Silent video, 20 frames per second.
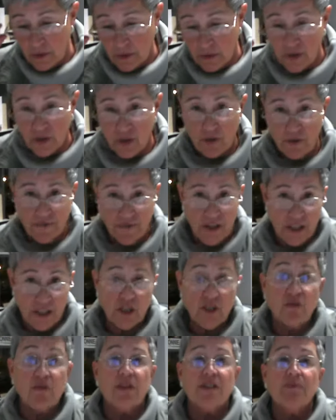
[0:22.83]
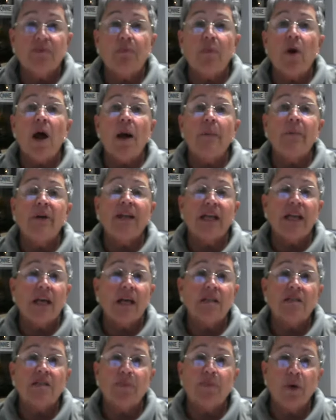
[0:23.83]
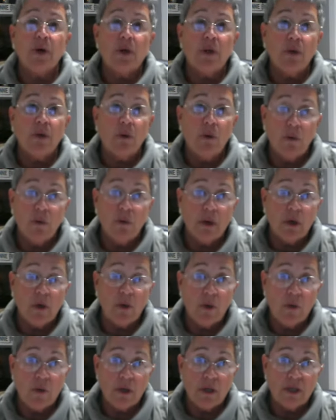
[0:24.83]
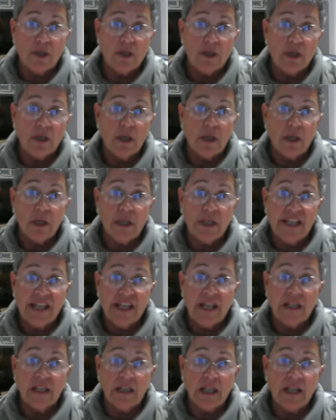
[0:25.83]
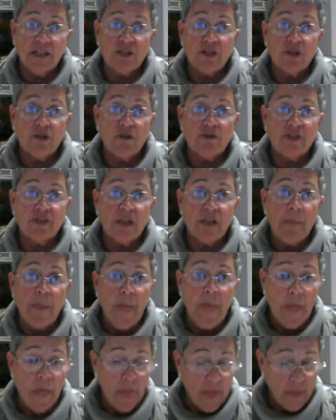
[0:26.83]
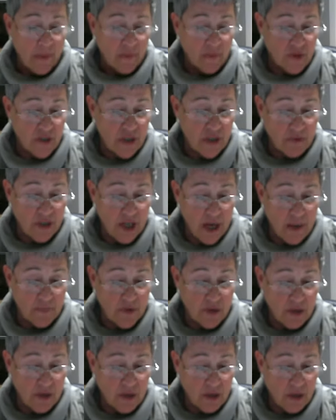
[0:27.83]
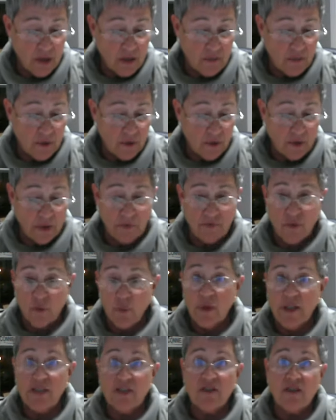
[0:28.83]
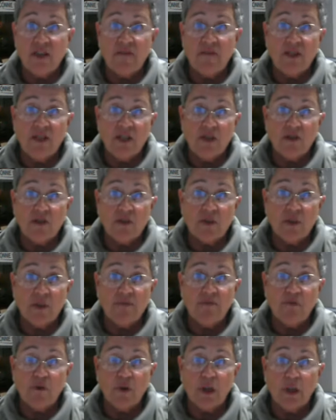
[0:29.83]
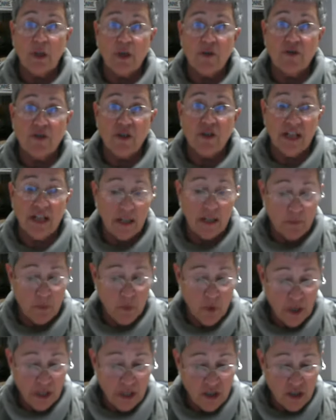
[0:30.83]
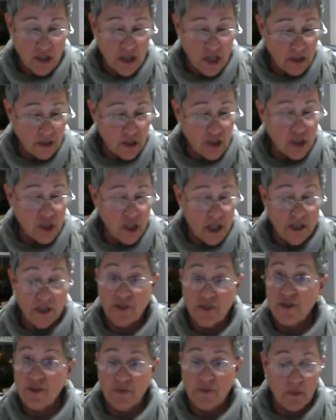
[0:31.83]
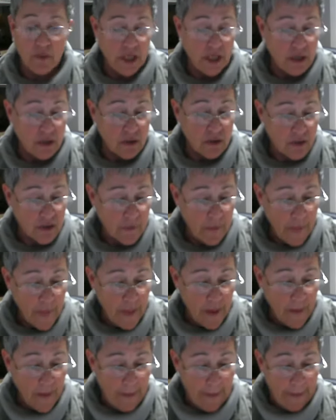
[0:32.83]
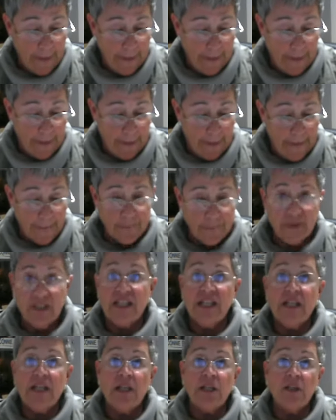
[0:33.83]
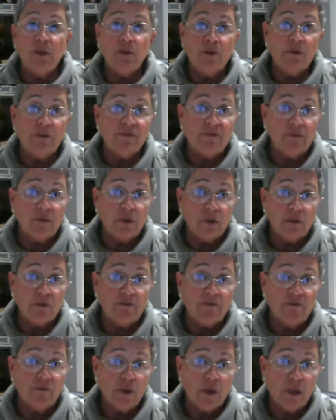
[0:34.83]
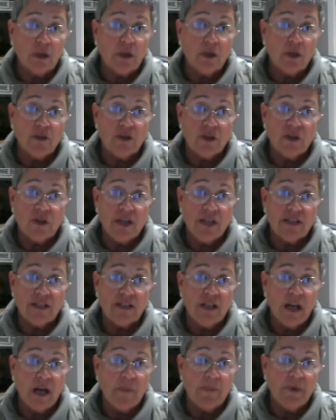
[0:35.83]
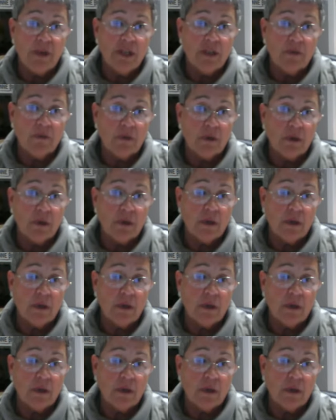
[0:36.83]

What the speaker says: Certified Distressed Property Expert course in Indiana last year is that sometimes you could have to wait 7 years with a foreclosure to get a mortgage. Now it's changed to 3 years. Deed in lieu of foreclosure has now been